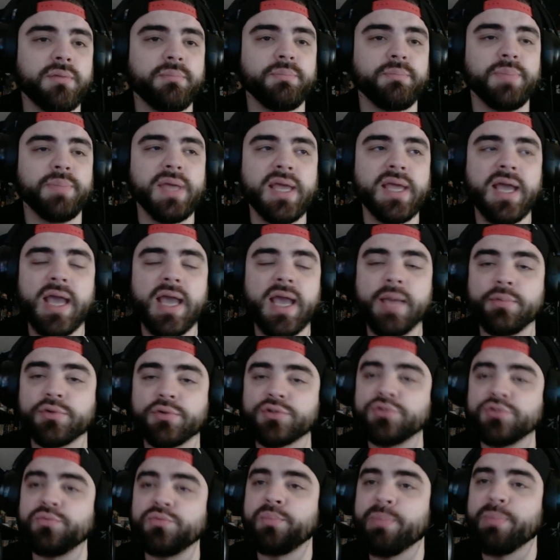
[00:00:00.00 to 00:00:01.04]
being able
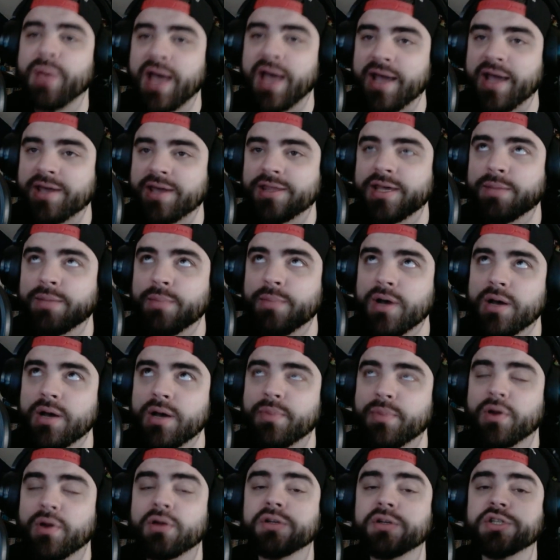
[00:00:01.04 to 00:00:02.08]
to back them up
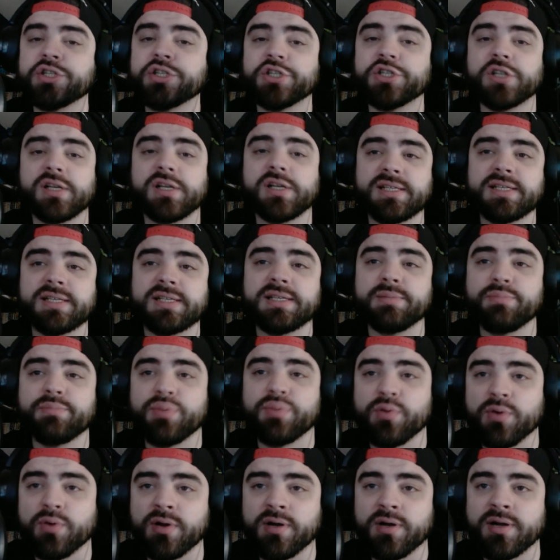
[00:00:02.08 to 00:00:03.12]
are just as
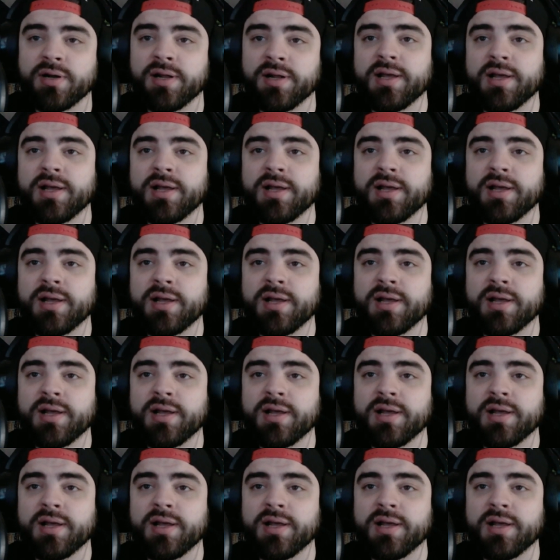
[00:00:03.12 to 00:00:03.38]
important